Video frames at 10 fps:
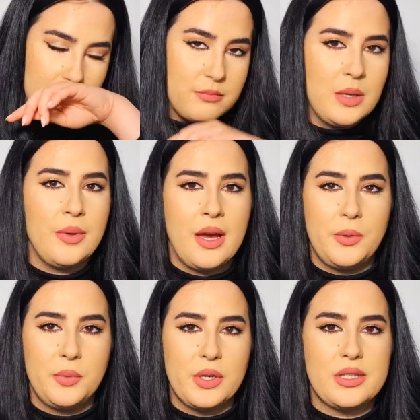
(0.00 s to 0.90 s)
maybe i
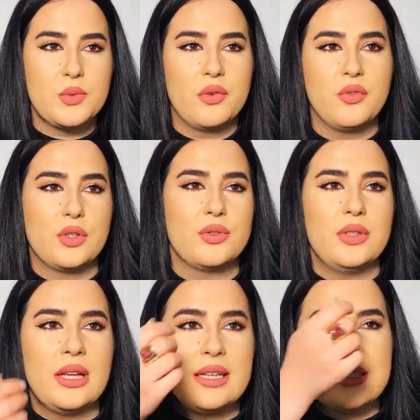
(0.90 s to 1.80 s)
will wear this one for
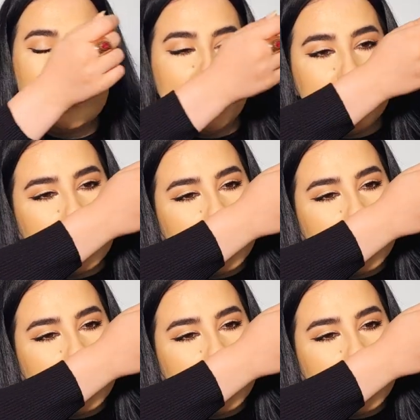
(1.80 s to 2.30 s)
today let's see